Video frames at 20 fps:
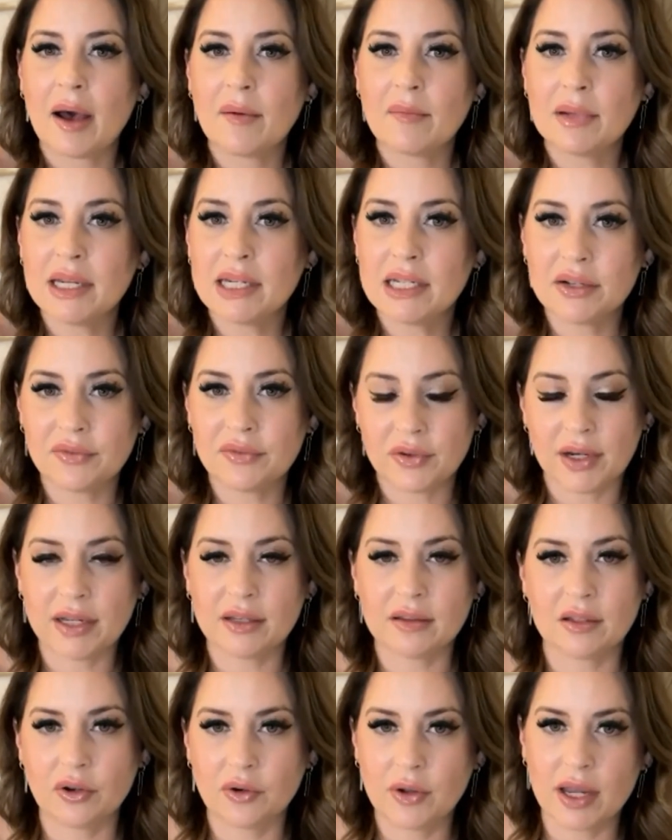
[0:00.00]
how many
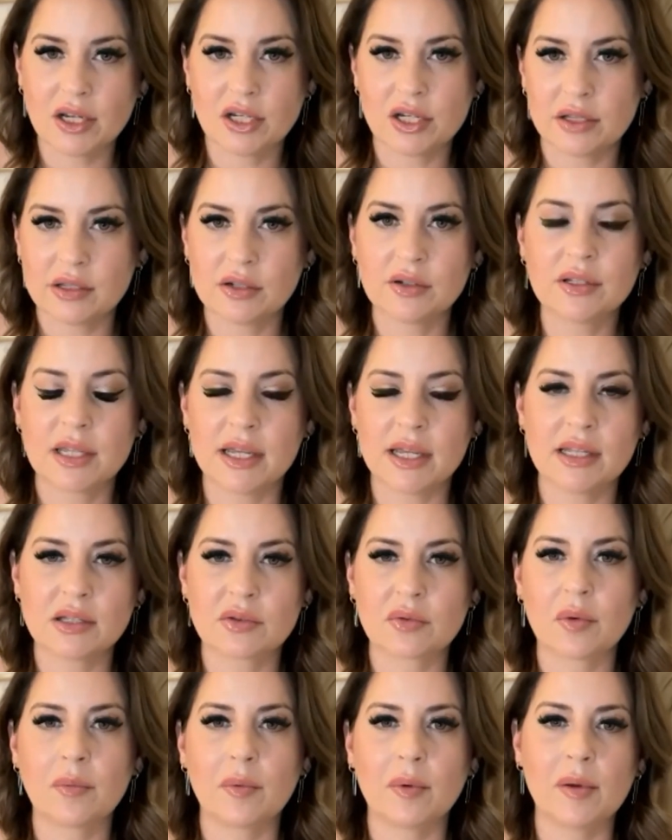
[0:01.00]
different locations or
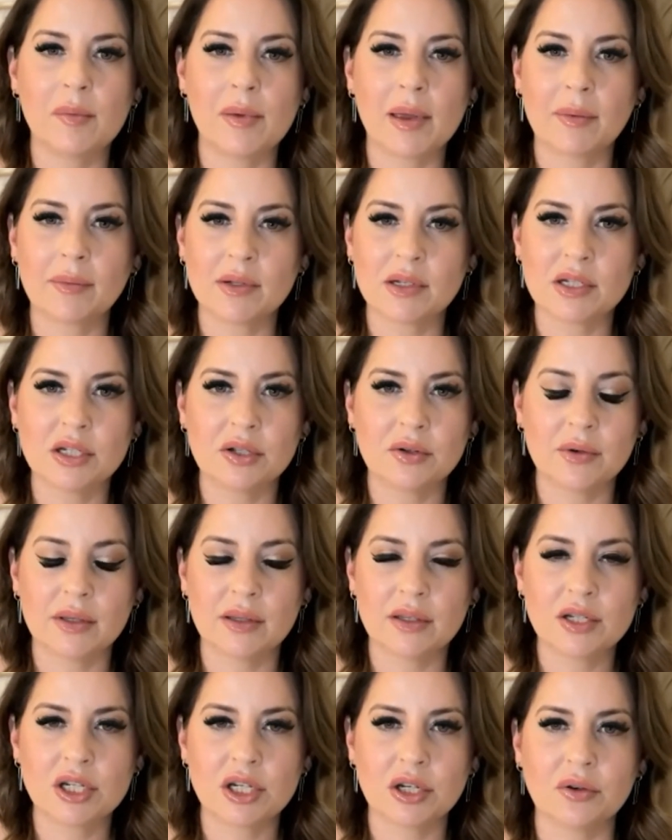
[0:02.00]
scenes will we be able to do
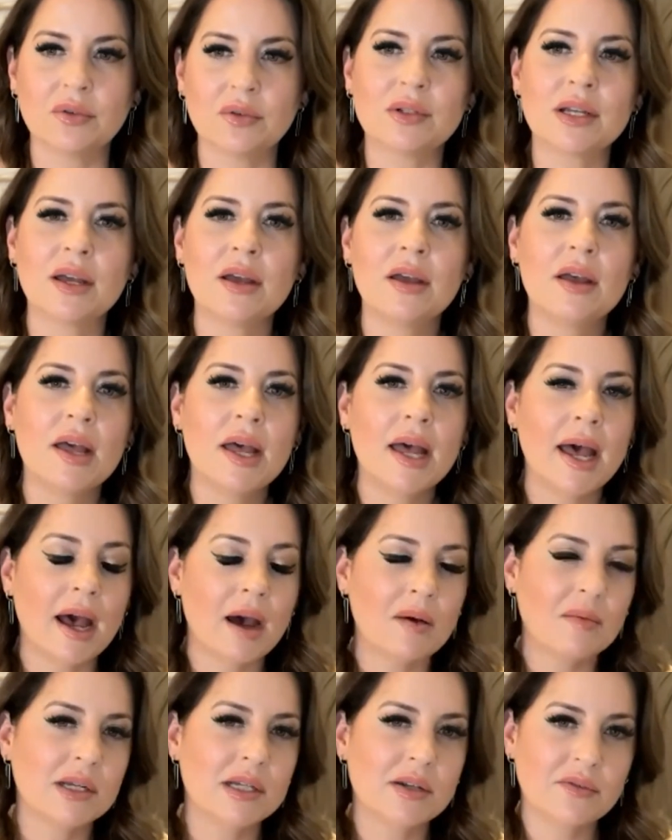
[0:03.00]
in the shoot?
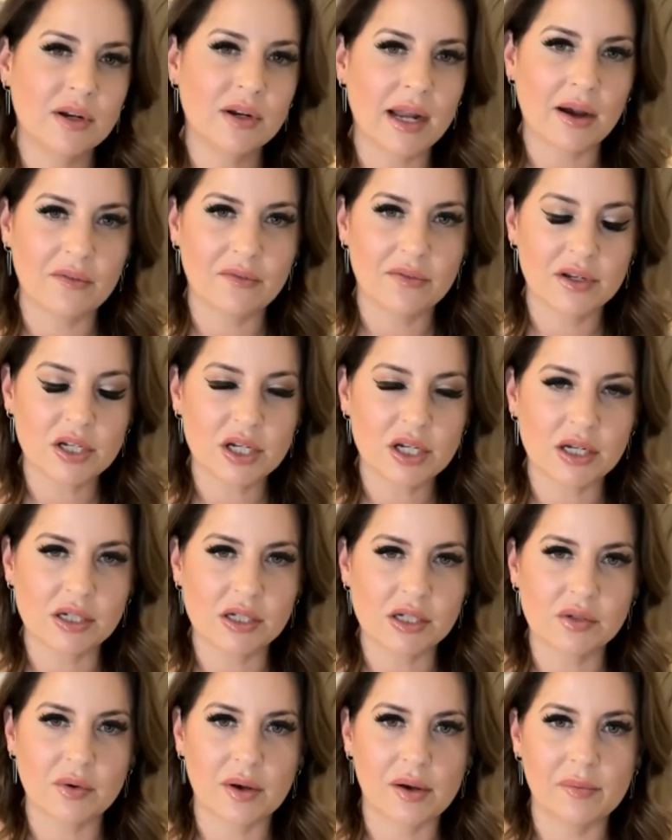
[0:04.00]
How many different outfit
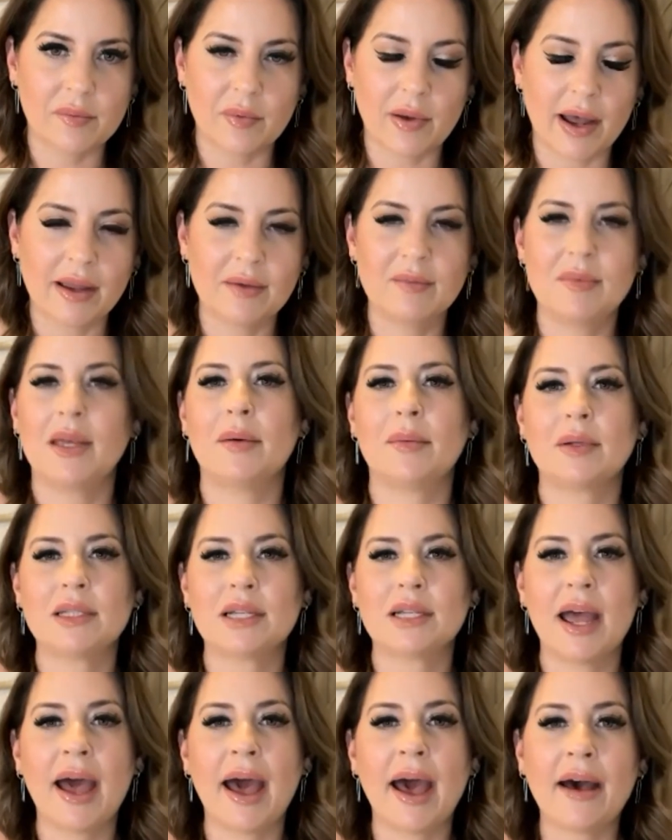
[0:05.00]
changes will I be able
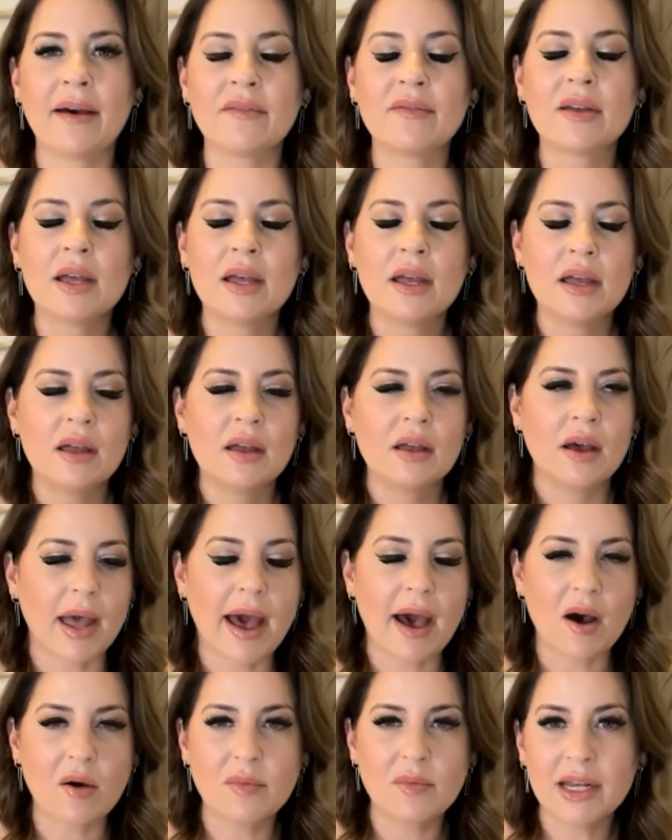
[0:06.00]
to have?
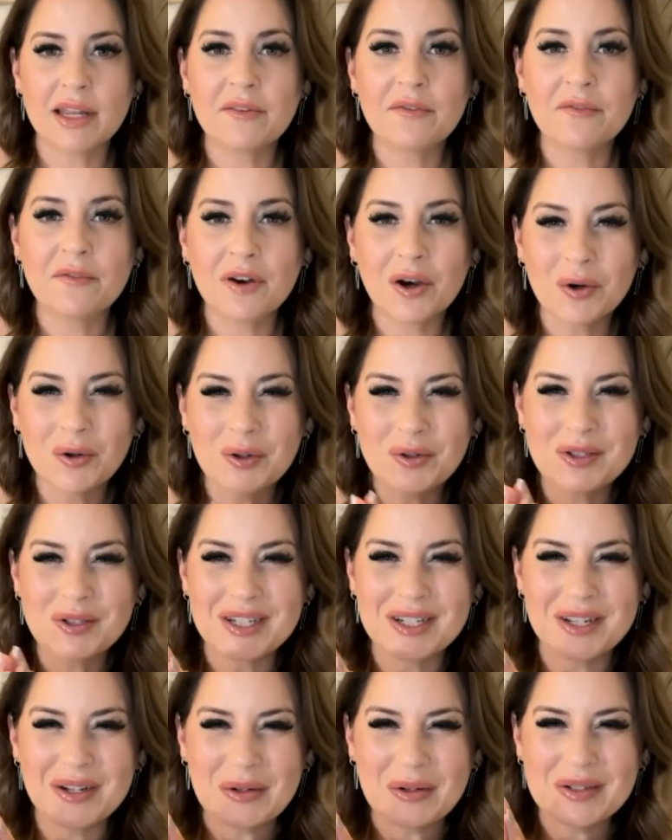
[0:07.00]
How many
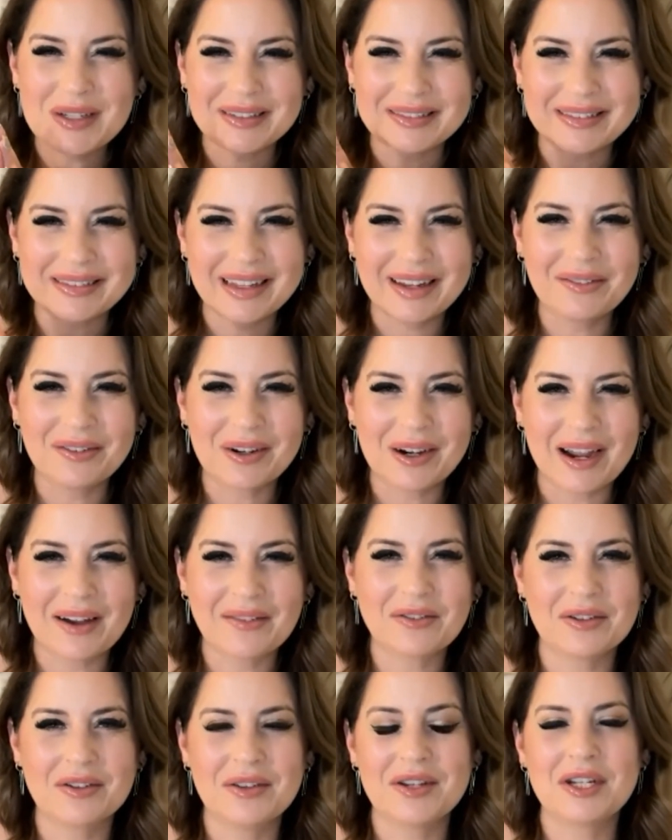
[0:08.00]
photos do you deliver
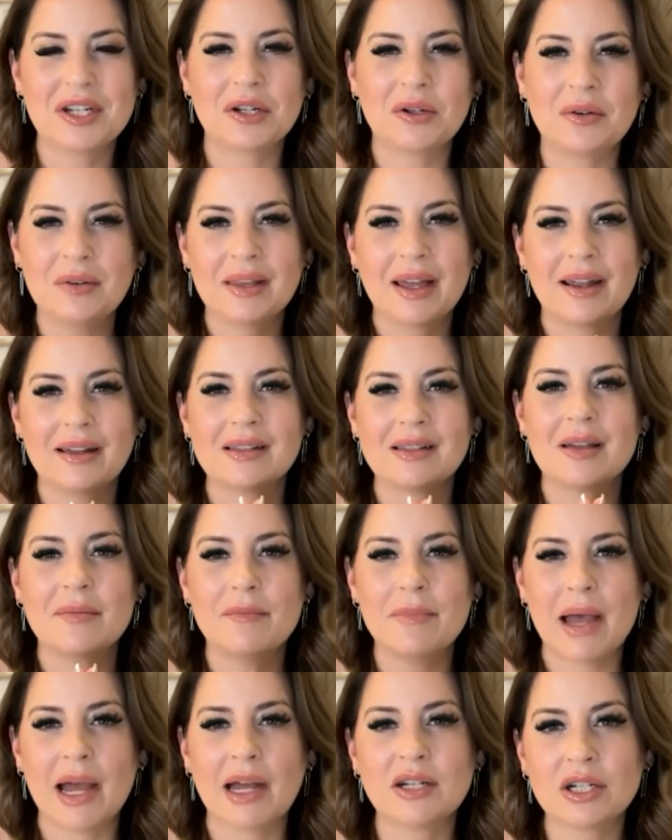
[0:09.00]
after the shoot? That is the
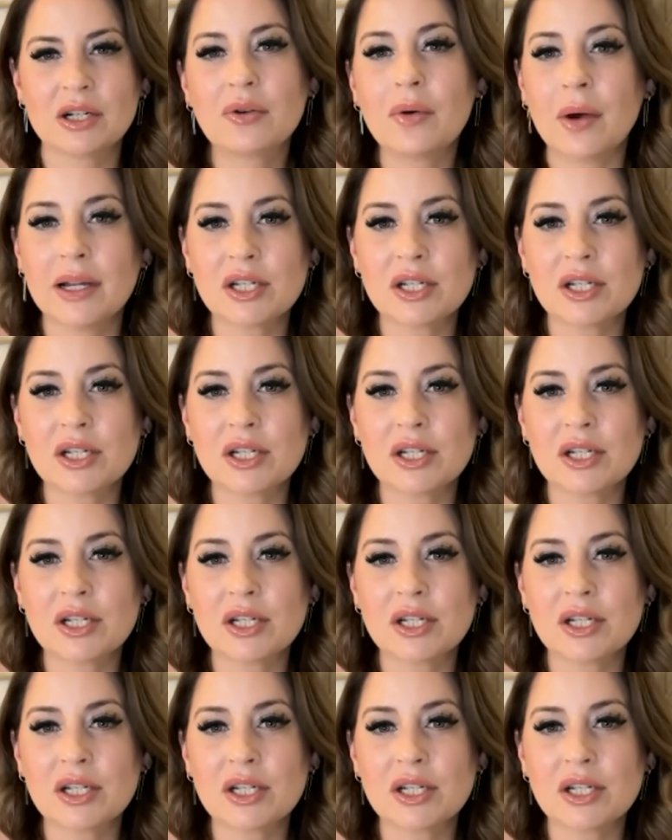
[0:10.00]
magic